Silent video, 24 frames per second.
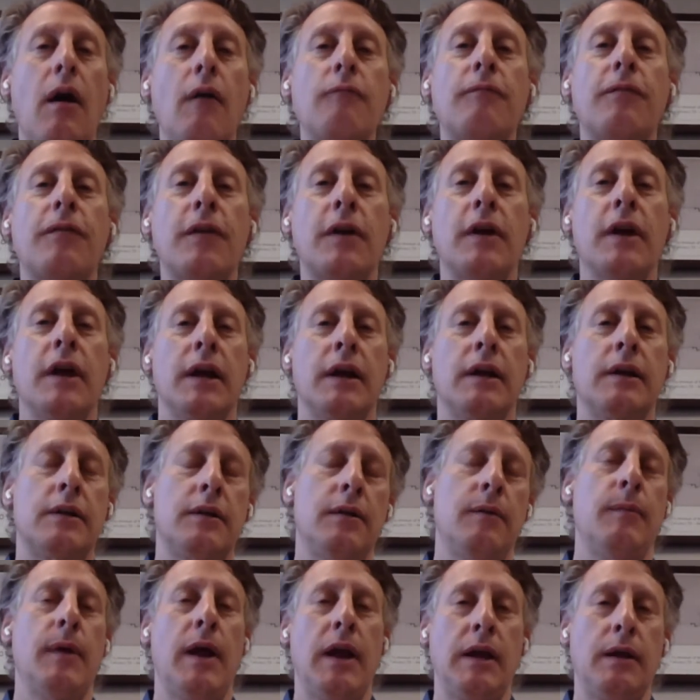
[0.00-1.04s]
comforting
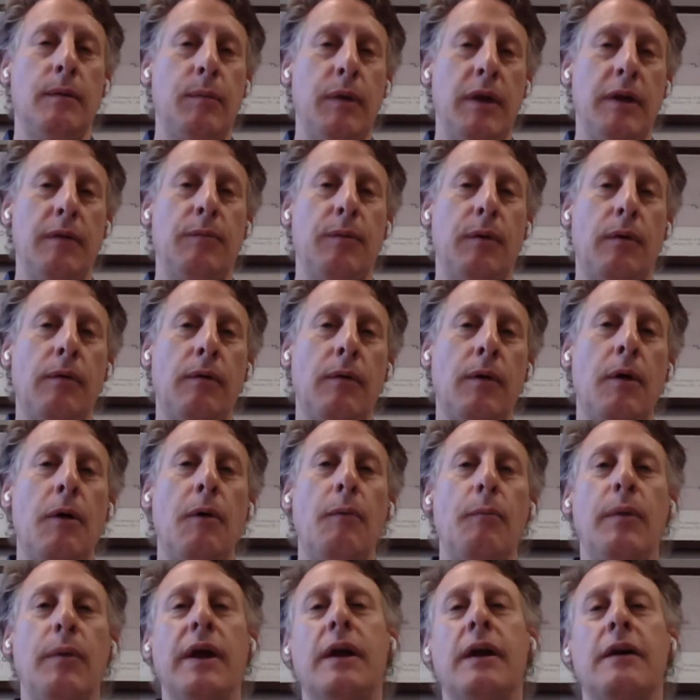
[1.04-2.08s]
to many people
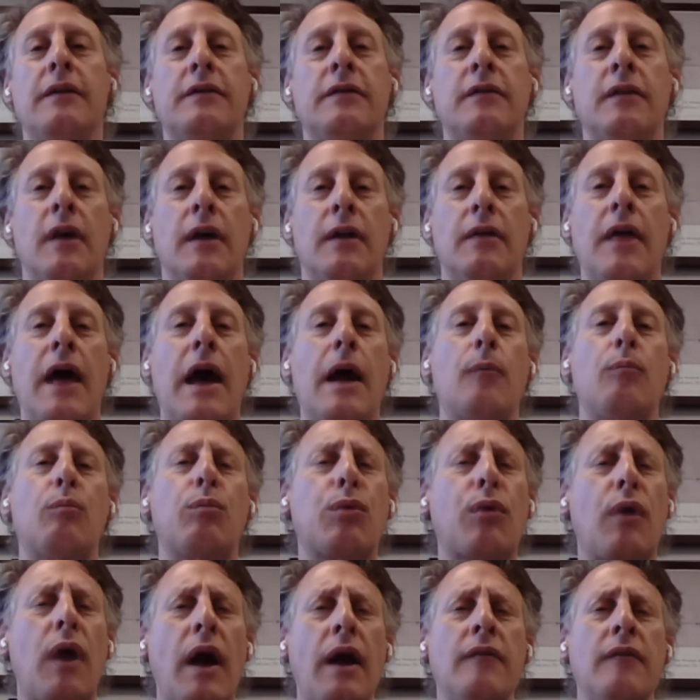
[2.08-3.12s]
because
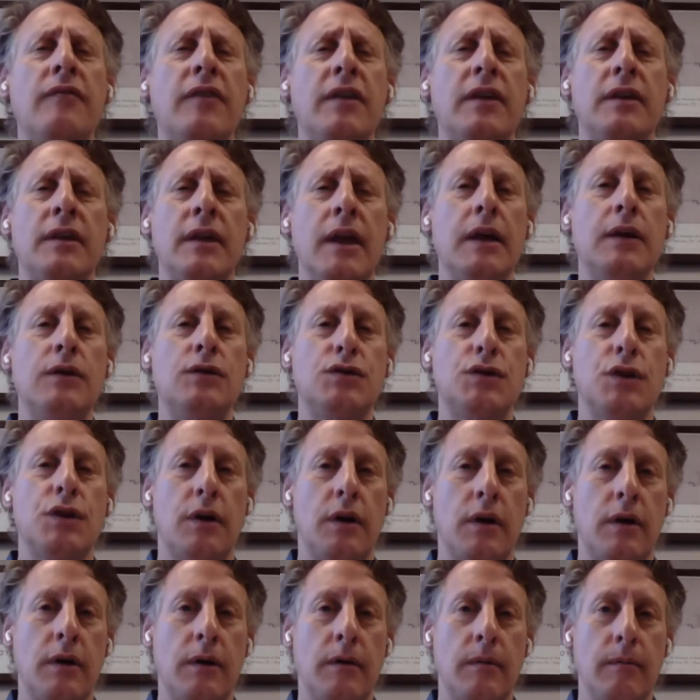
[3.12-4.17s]
that private
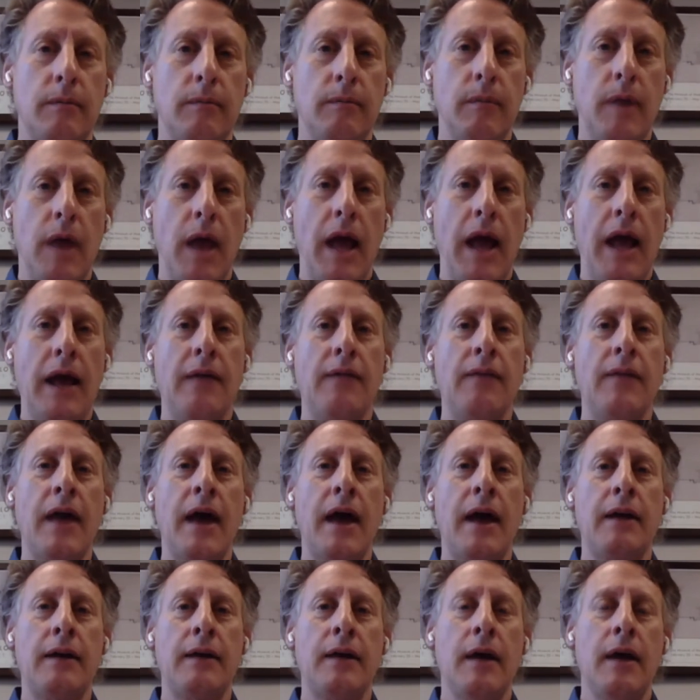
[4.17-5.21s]
nature and
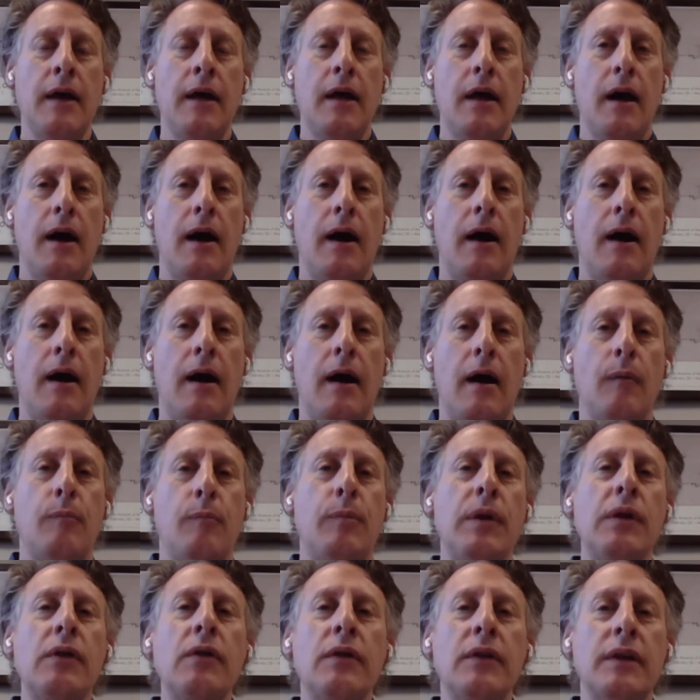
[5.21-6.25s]
that
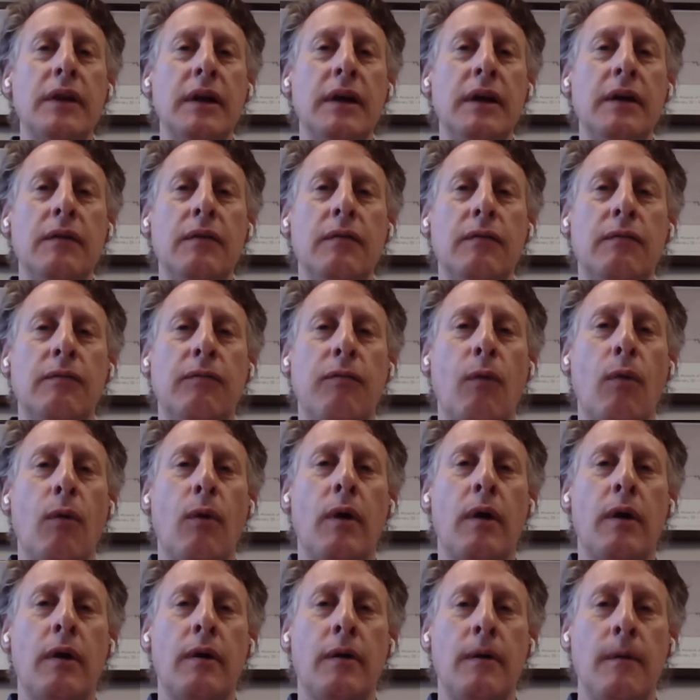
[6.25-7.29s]
ability
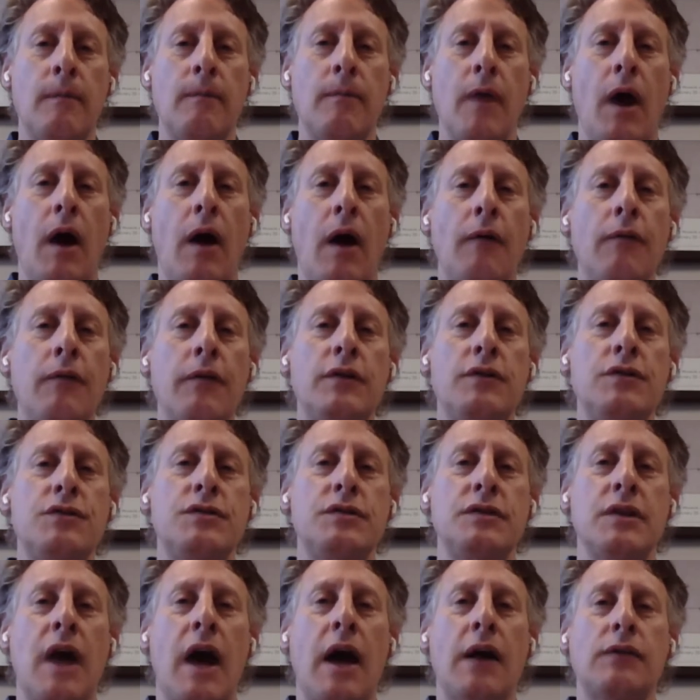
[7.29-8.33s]
for
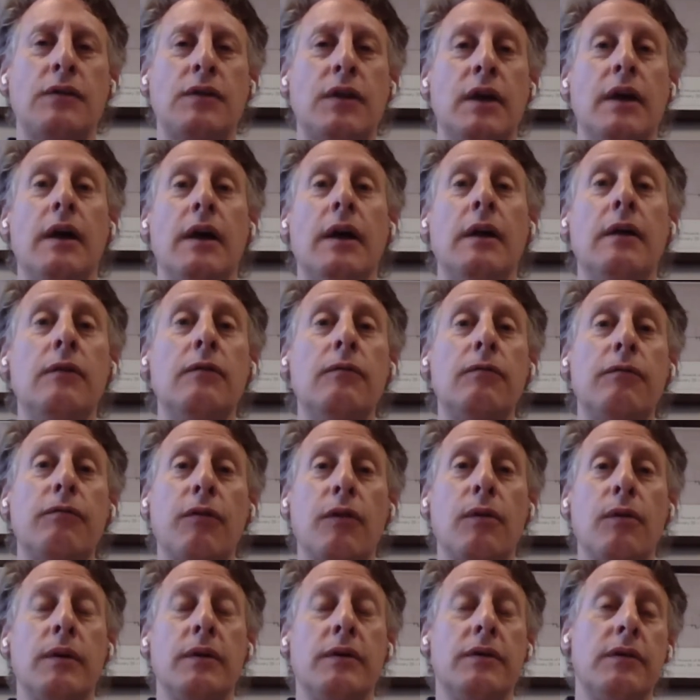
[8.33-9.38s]
others not to
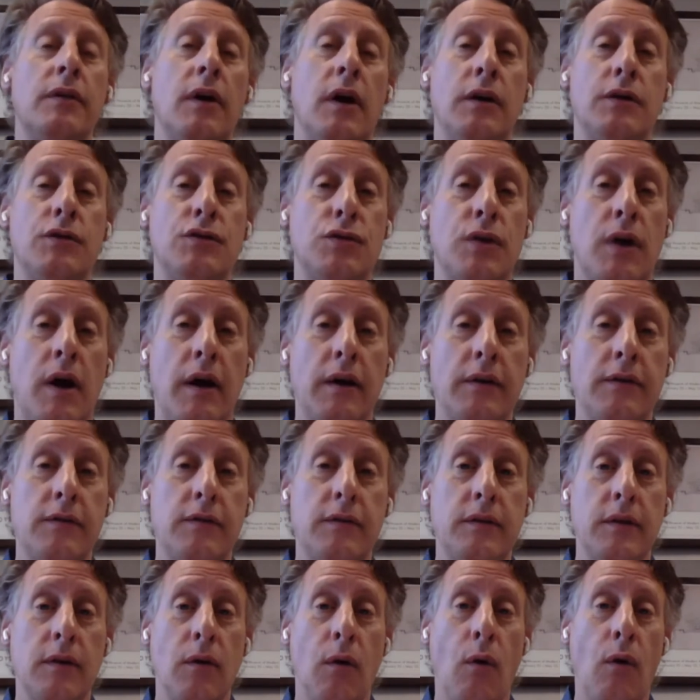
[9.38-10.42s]
influence a
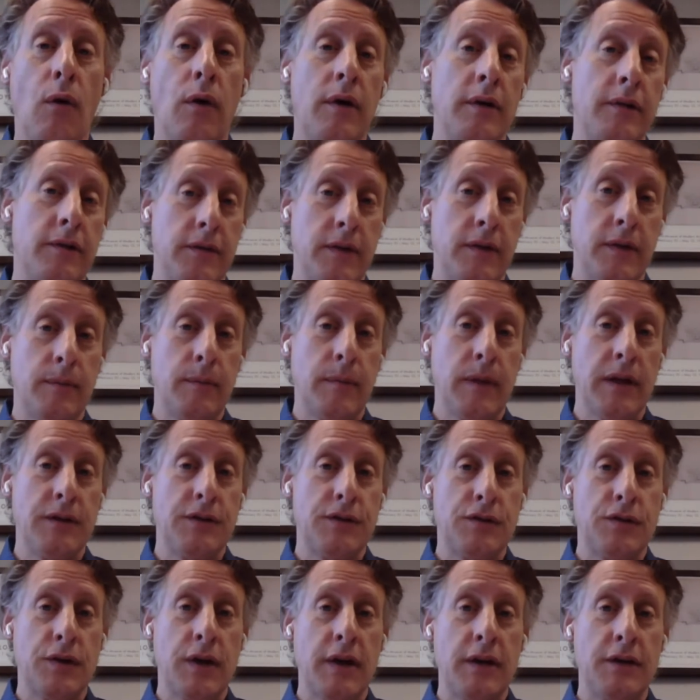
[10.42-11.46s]
trust or its
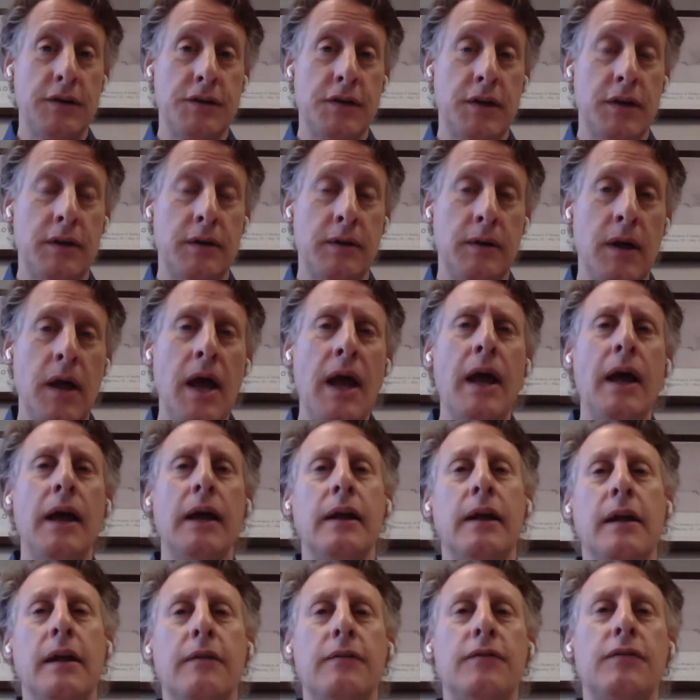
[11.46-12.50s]
administration
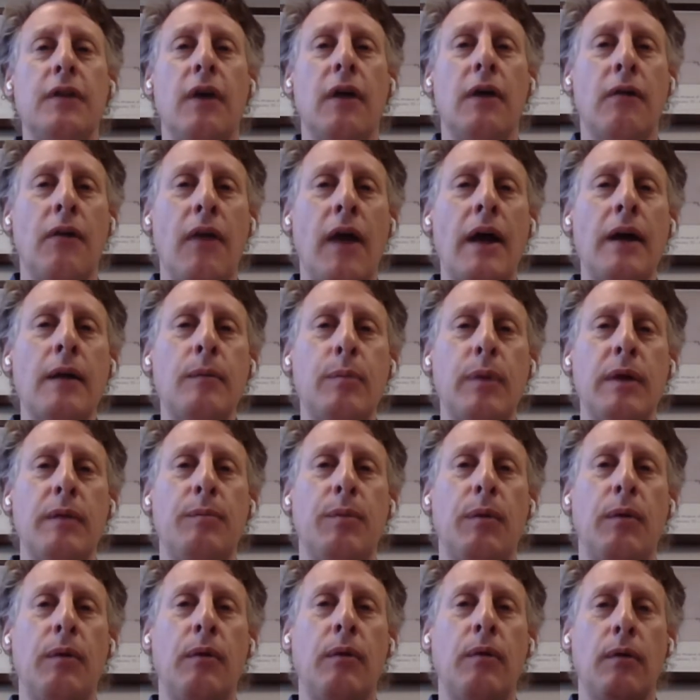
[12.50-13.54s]
gives a lot of
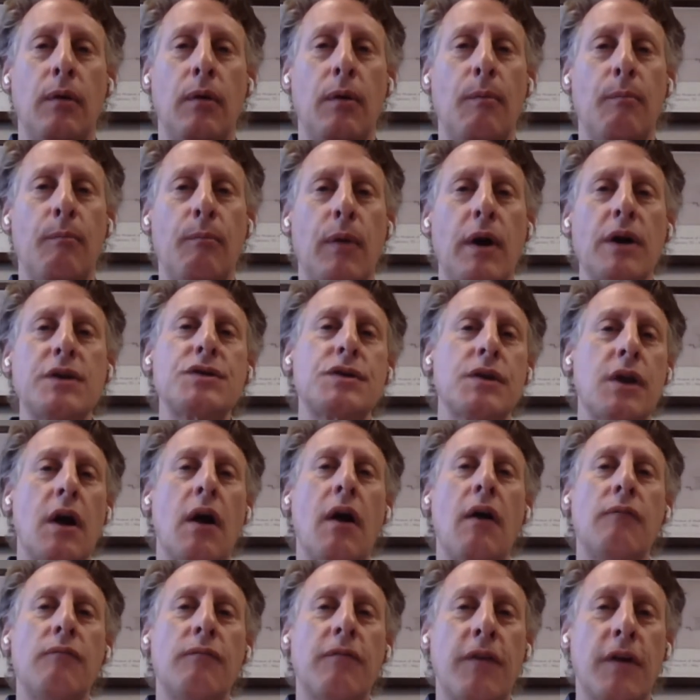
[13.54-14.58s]
people much
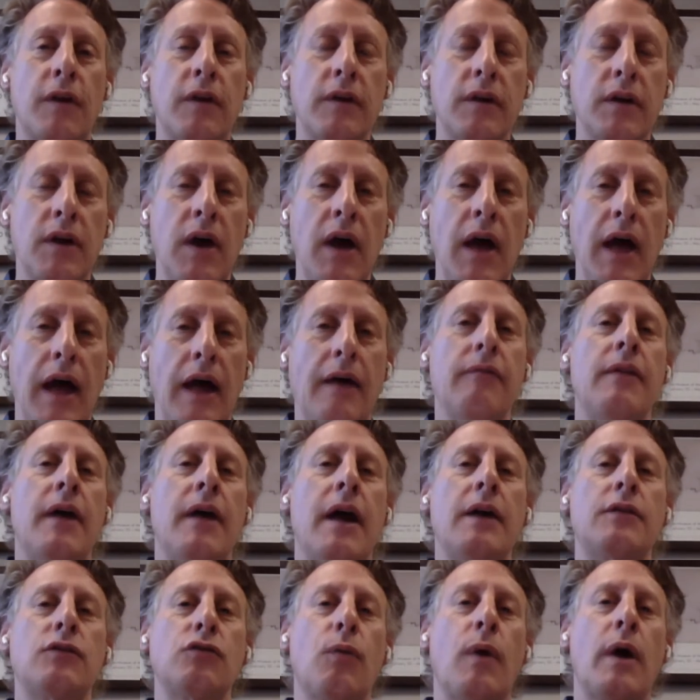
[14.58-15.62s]
comfort,
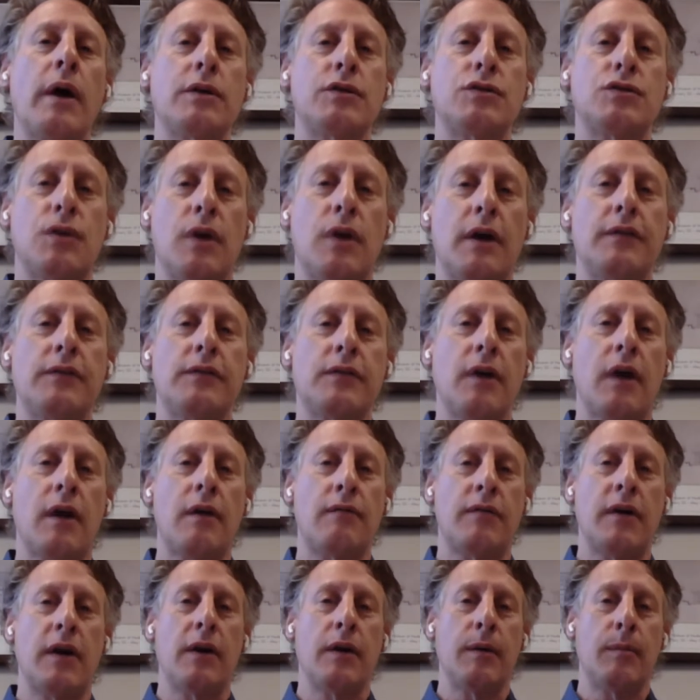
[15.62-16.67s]
and that's why trusts
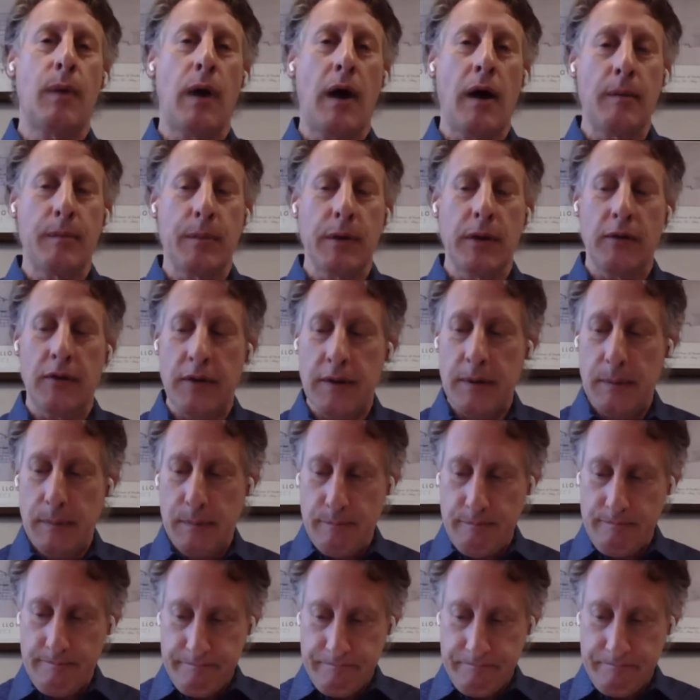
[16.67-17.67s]
are very popular.